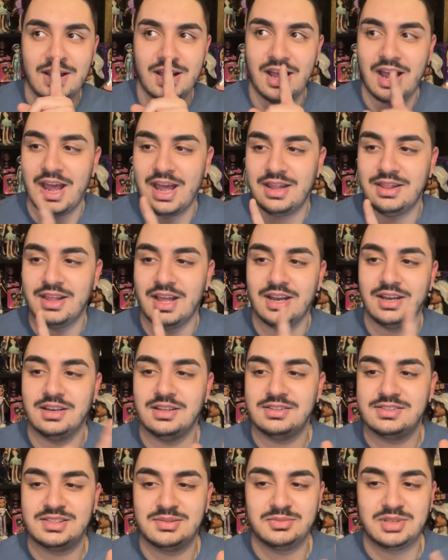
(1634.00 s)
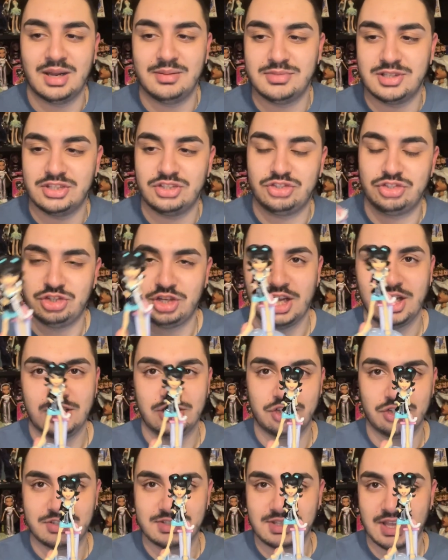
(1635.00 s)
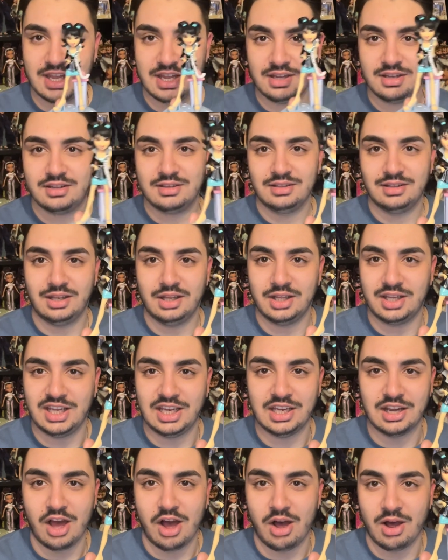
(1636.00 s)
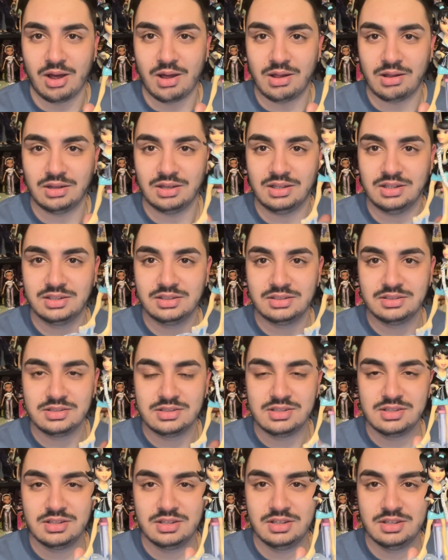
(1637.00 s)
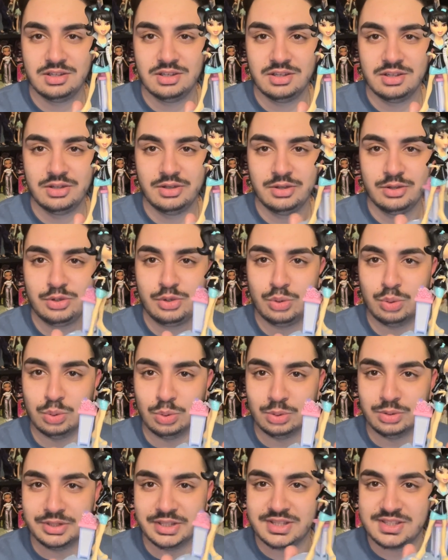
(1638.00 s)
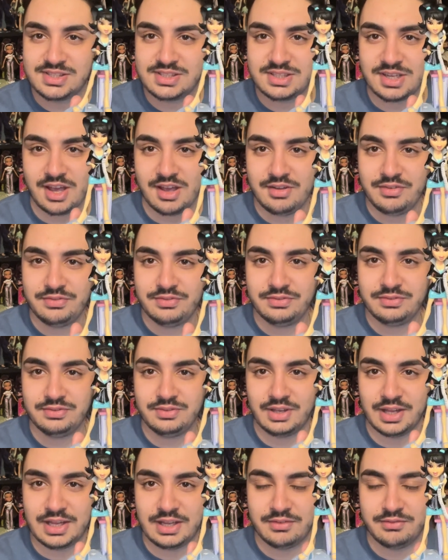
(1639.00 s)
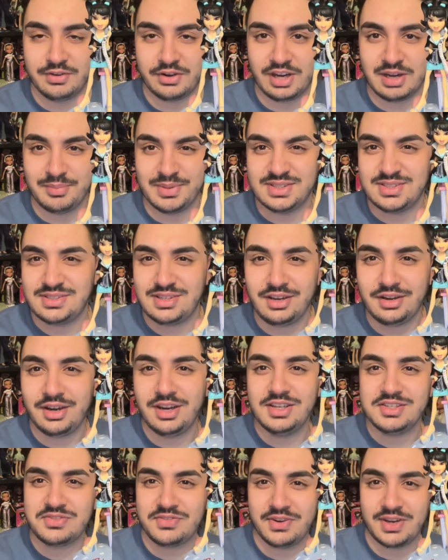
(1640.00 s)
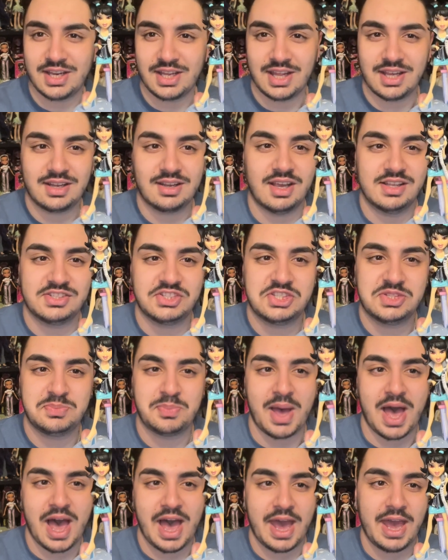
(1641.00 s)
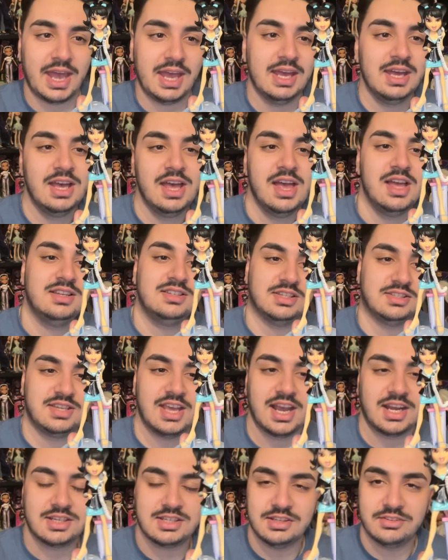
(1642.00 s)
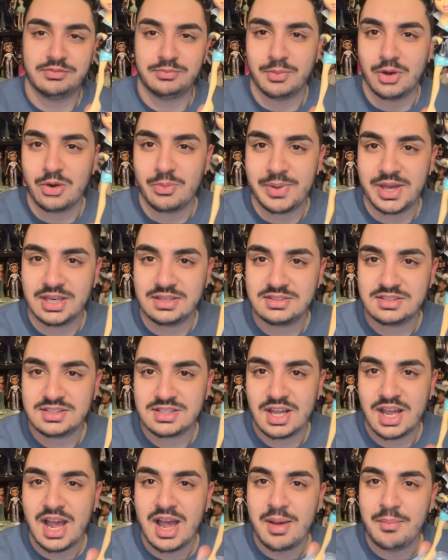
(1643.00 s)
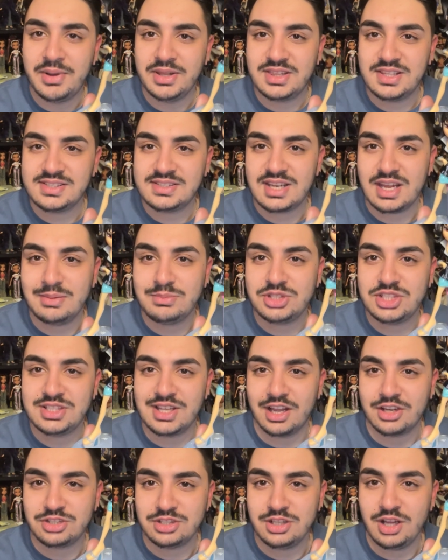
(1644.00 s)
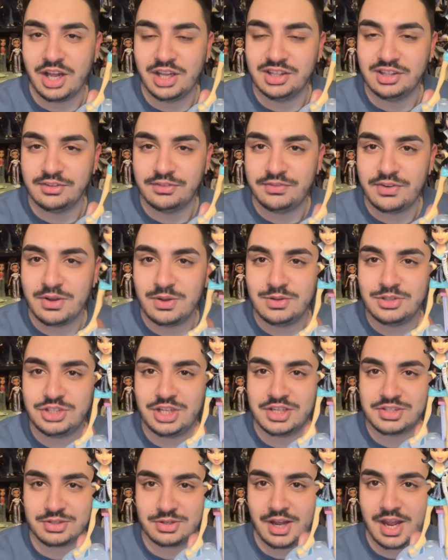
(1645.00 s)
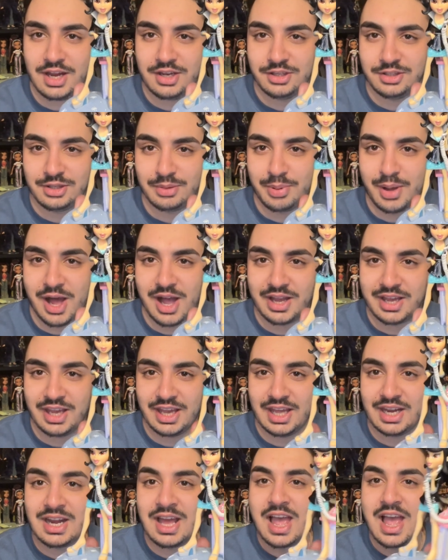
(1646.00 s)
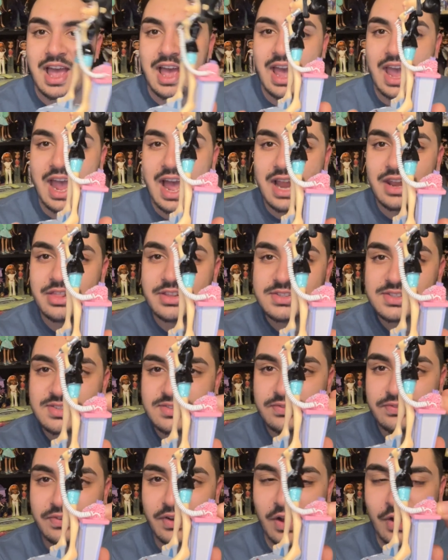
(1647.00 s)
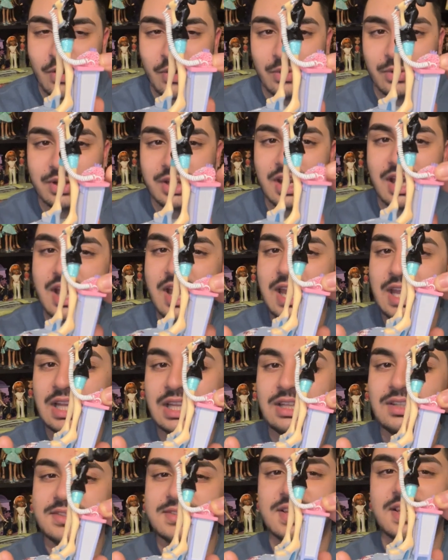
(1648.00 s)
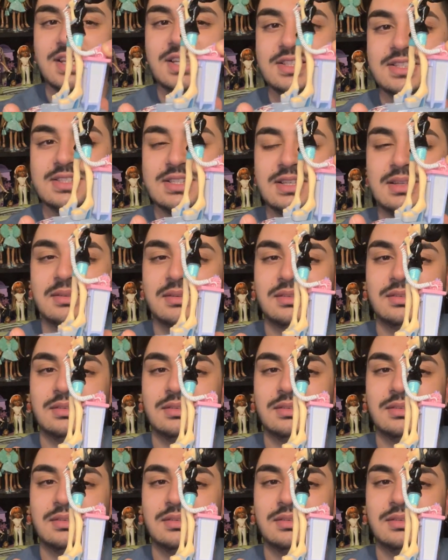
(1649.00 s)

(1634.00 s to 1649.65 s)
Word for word: and then sometimes it's Jade just like looking all cool and stuff, like very mysterious, very like a spy detective moment. But this time she's actually on the phone. She has her hand in her pocket. And this phone, it looks like it's like